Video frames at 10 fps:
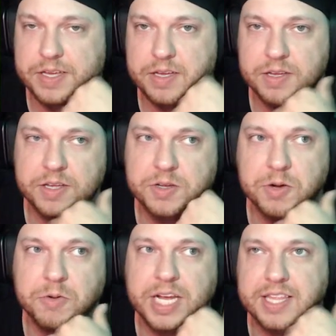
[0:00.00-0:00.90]
you
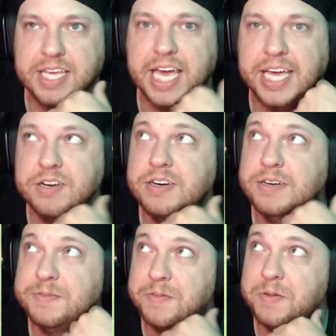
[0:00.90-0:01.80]
don't get the gator
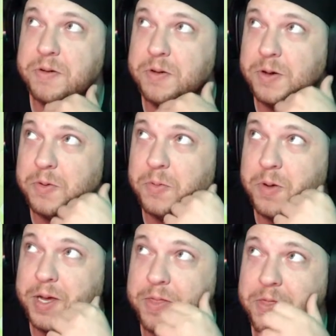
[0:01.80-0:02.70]

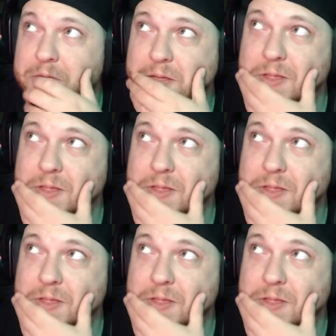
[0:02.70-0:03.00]
with